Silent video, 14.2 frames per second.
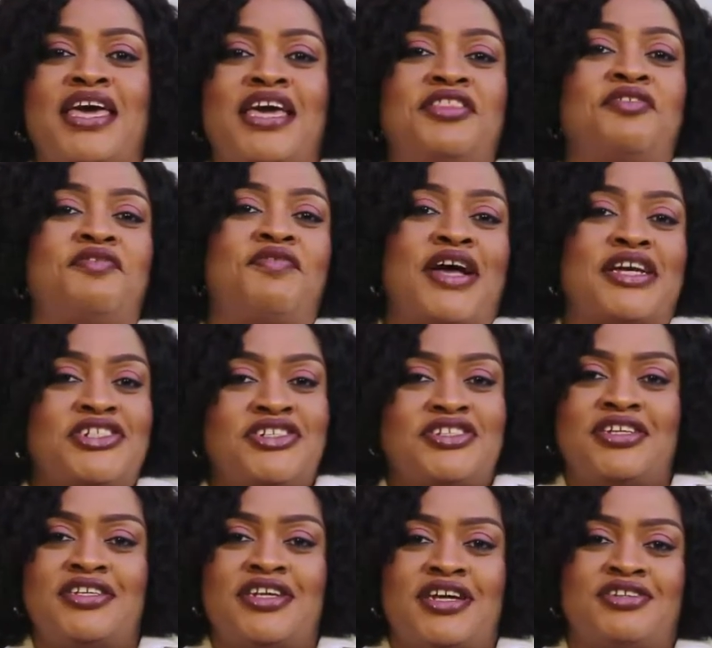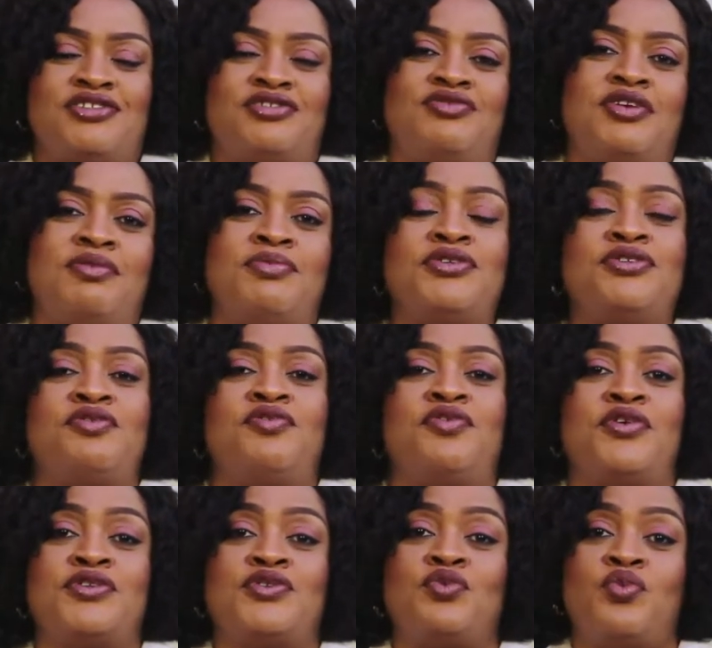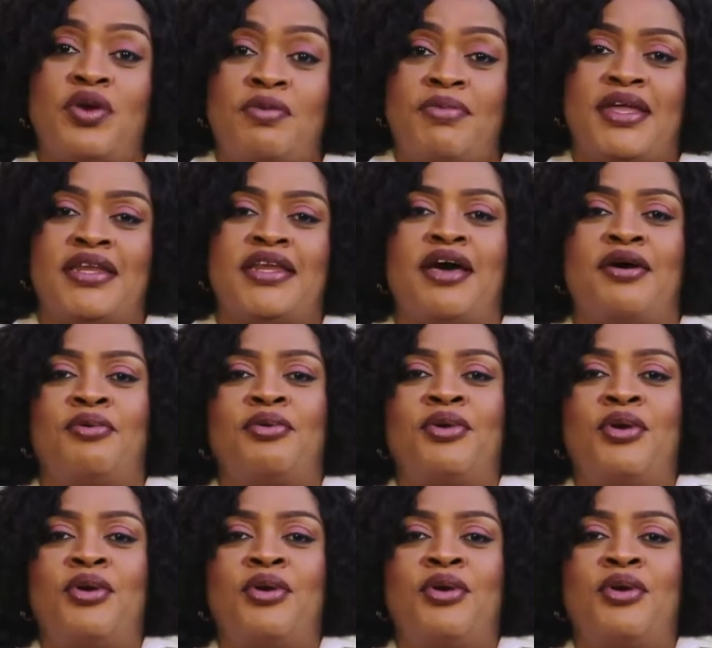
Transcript: In the fashion industry, most of us women now